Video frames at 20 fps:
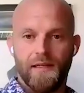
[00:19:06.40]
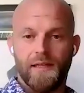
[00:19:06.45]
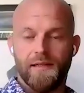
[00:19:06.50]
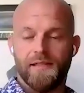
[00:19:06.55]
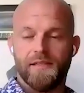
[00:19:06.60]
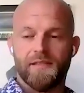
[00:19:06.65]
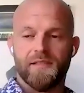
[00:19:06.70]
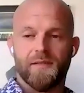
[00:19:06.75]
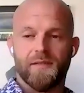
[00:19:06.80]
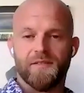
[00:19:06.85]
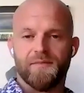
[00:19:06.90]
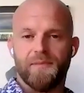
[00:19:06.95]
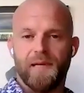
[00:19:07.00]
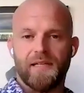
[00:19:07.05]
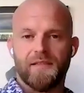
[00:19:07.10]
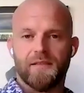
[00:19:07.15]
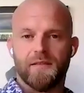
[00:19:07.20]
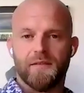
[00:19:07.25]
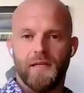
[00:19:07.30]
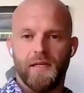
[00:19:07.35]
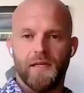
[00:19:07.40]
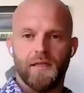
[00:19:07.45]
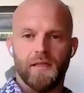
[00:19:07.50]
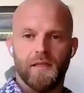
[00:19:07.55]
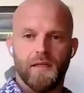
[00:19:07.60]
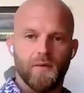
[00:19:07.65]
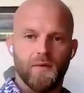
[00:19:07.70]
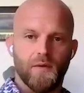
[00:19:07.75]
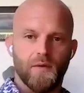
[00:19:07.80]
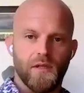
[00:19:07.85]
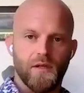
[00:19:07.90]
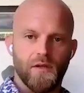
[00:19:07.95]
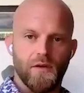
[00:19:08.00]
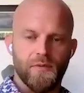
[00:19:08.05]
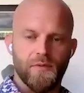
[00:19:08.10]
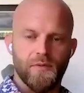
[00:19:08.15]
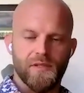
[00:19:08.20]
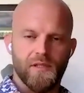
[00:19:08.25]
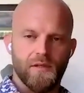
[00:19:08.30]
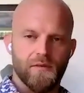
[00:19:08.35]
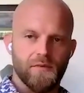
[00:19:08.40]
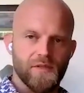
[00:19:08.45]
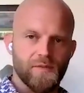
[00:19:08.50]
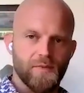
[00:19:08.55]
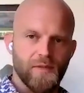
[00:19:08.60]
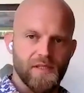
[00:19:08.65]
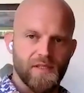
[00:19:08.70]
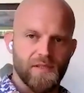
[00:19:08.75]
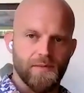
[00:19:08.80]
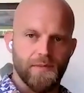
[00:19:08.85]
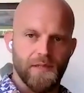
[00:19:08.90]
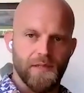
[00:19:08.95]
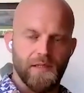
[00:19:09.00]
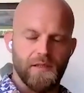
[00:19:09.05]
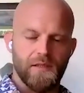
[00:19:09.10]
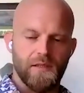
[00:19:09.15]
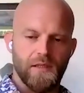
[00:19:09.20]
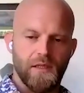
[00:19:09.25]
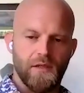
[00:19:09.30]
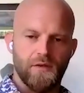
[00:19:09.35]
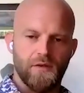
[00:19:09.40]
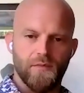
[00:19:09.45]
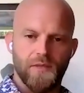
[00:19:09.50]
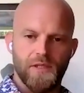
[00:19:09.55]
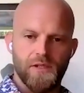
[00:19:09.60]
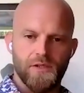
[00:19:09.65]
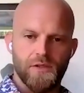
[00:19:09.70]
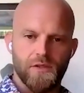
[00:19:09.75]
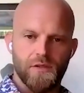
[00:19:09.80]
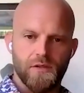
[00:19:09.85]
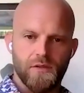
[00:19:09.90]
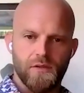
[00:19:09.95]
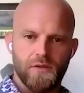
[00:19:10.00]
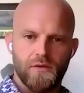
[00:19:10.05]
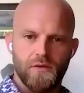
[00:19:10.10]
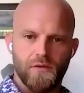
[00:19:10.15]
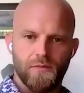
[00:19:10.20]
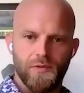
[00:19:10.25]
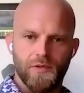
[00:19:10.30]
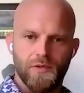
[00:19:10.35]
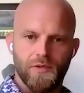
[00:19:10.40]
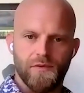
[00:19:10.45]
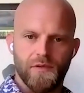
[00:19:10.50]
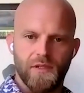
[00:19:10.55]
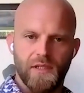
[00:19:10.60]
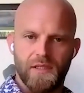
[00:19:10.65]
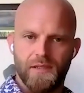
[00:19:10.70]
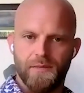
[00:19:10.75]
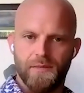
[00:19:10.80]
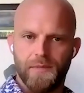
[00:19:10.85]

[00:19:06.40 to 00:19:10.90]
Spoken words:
And this comes back to taking that 100% responsibility that you mentioned so beautifully at